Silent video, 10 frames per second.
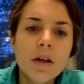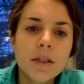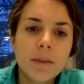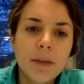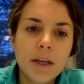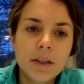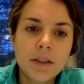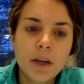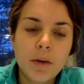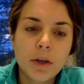Something else
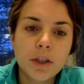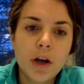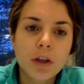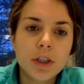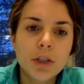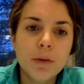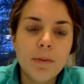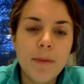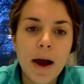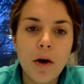that I want to talk to you
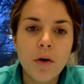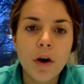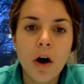about